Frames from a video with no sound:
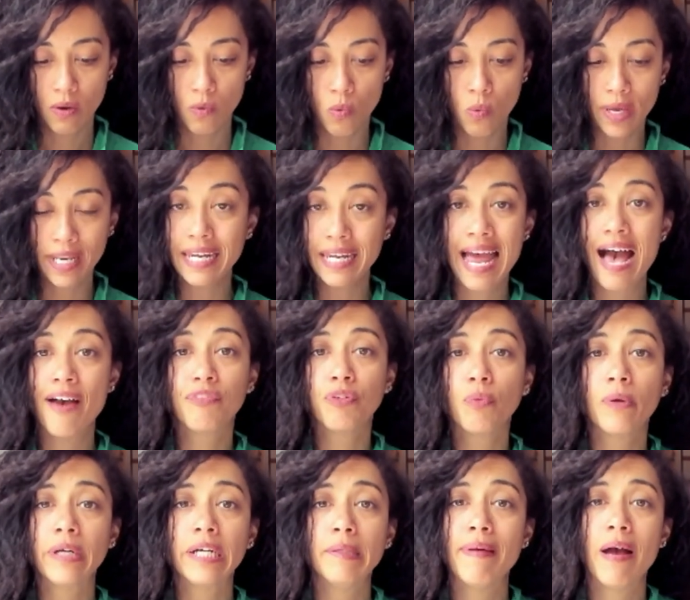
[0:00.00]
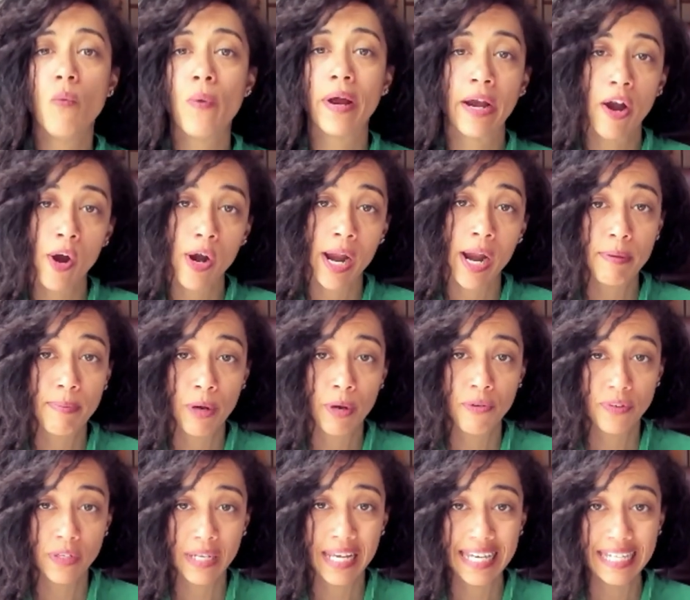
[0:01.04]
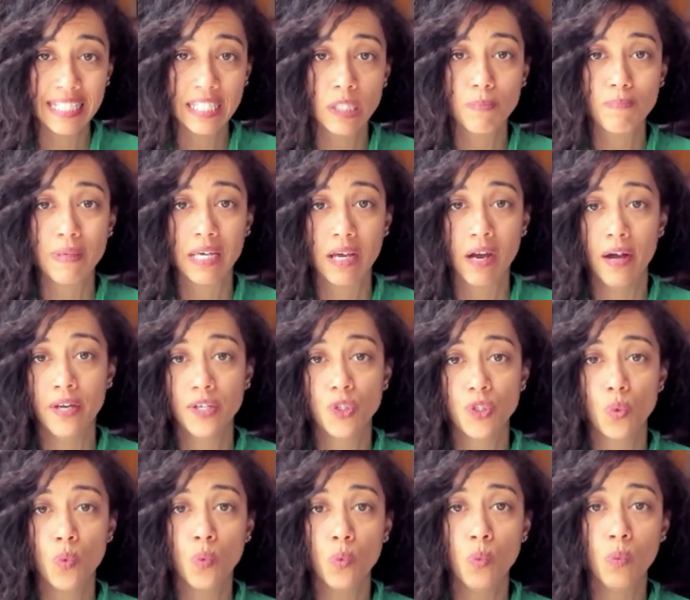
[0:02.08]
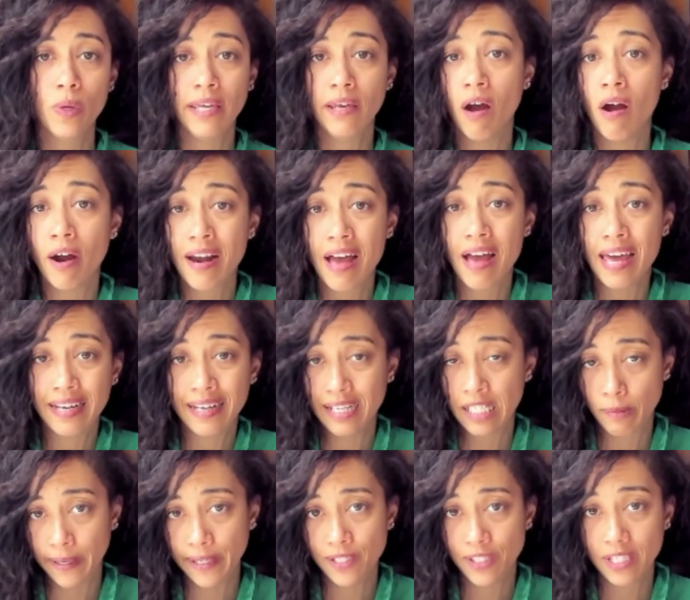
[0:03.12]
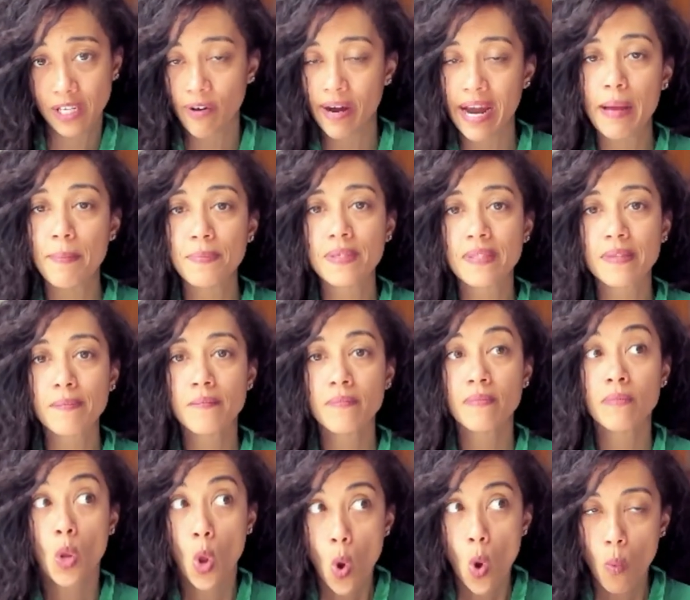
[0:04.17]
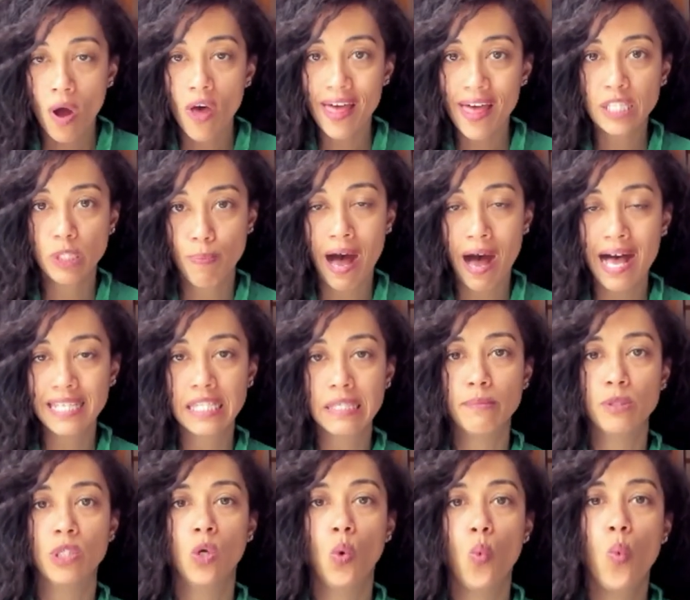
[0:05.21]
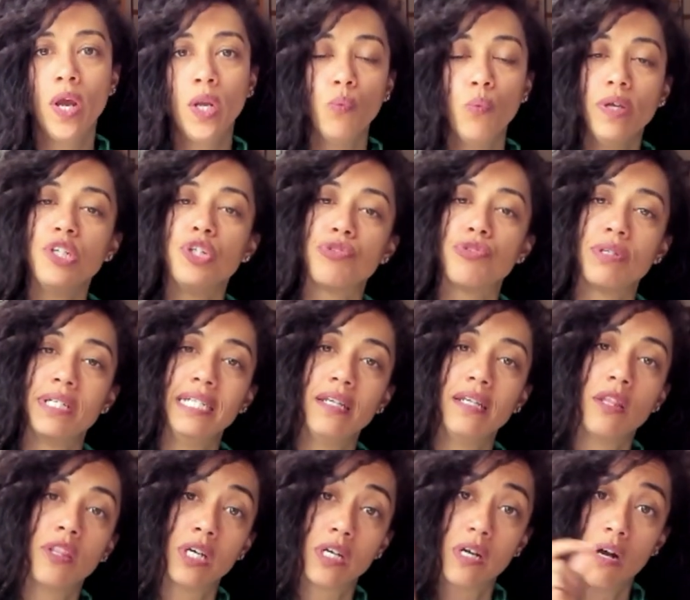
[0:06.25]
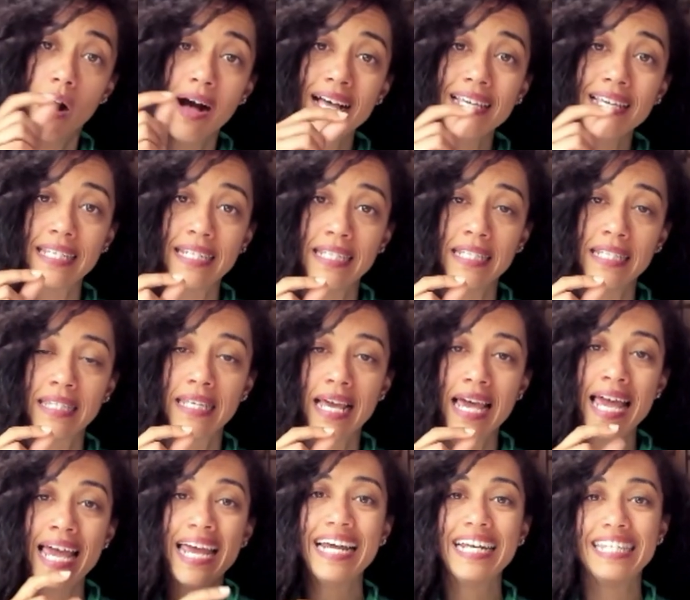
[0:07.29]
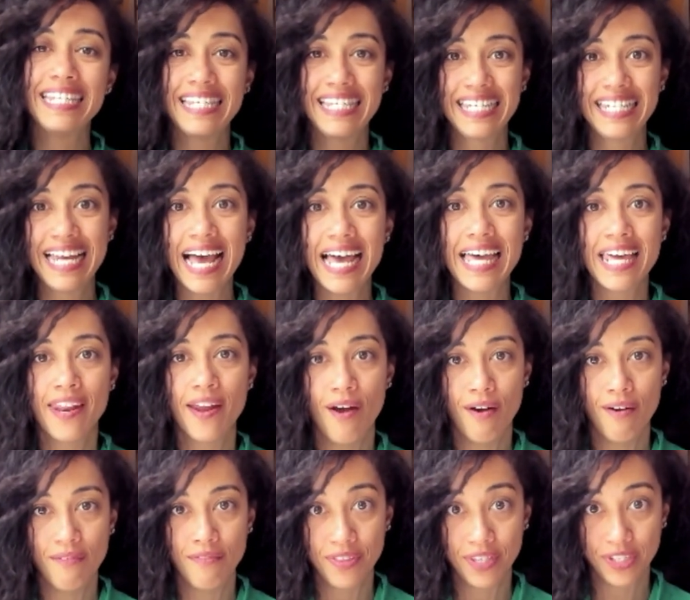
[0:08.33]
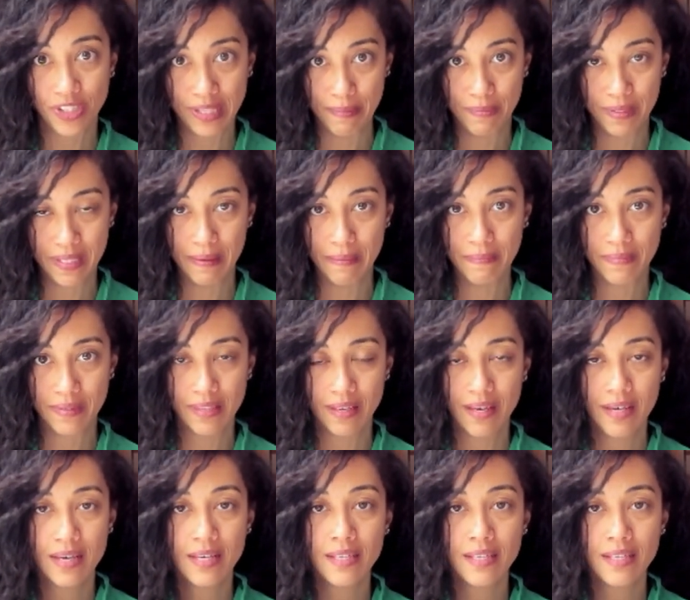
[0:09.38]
We didn't have to worry about where our ibuprofen is because we are not experiencing cramps. Well, that's possible when we treat the causes instead of the symptoms.